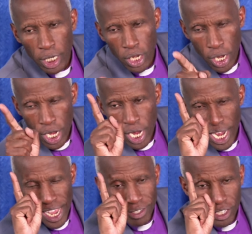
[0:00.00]
that
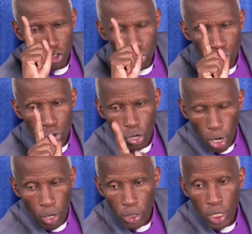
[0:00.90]
he is a true
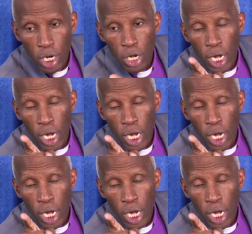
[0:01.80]
God